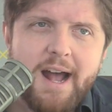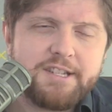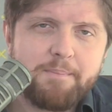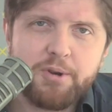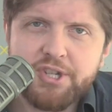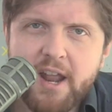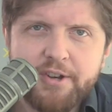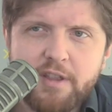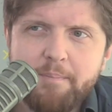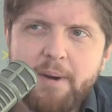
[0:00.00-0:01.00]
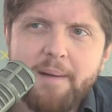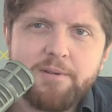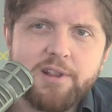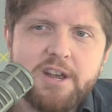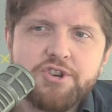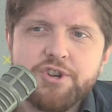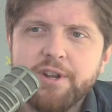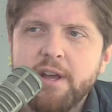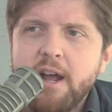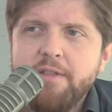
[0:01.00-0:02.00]
as a percentage of the
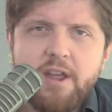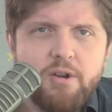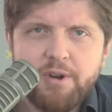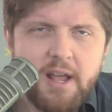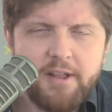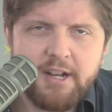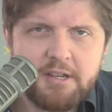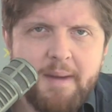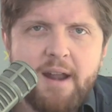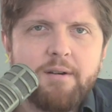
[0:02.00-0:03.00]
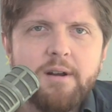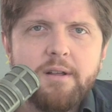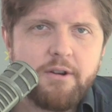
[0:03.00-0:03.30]
population. They don't it doesn't matter.